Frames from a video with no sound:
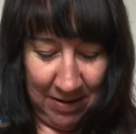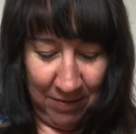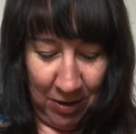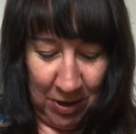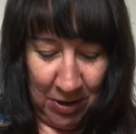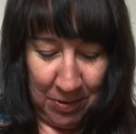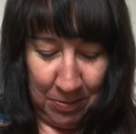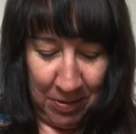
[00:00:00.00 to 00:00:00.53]

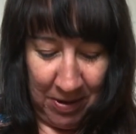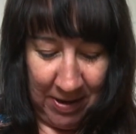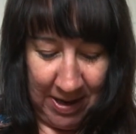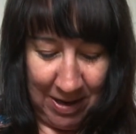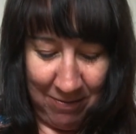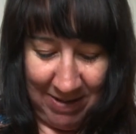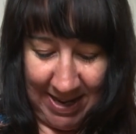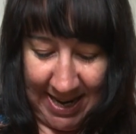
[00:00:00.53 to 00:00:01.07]
followed
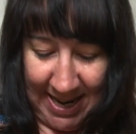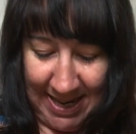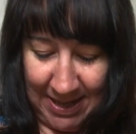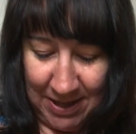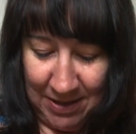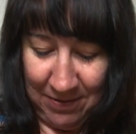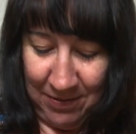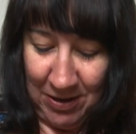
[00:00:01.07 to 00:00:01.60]
by
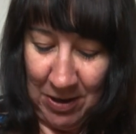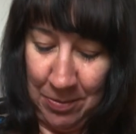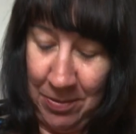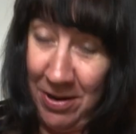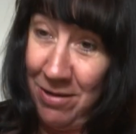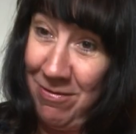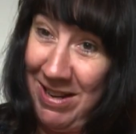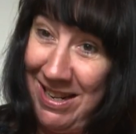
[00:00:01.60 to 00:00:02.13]
relate, followed
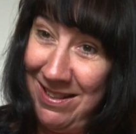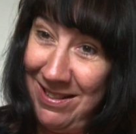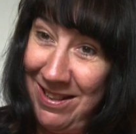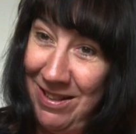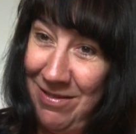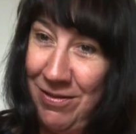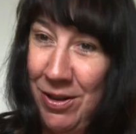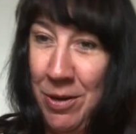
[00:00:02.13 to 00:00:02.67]
by
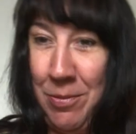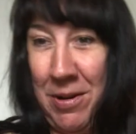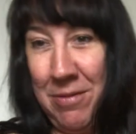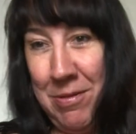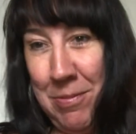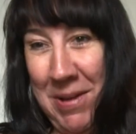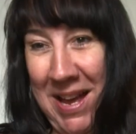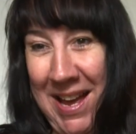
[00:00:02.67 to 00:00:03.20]
reason, followed by
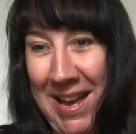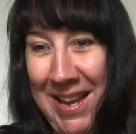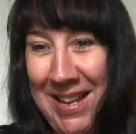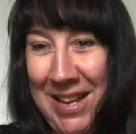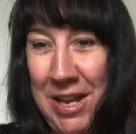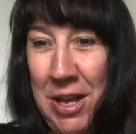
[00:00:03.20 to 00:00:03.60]
repair.